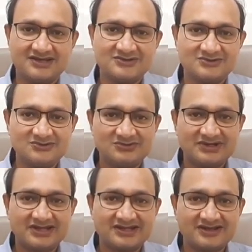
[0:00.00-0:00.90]
to
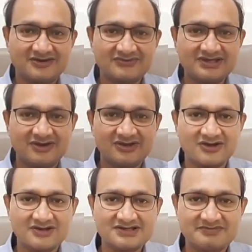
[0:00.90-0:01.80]
take care of the
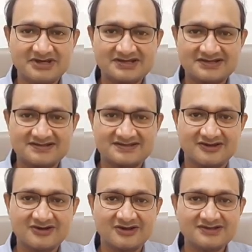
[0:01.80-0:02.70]
oncology patients.
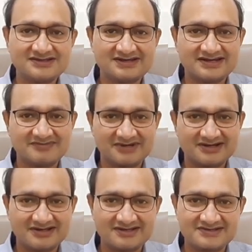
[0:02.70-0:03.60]
Oncology
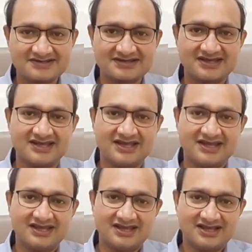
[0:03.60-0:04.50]
treatment is
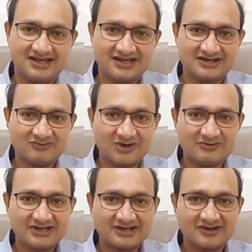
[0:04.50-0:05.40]

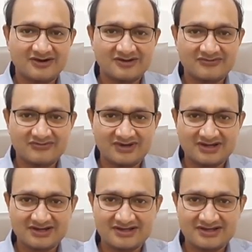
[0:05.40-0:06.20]
involving a lot of uh,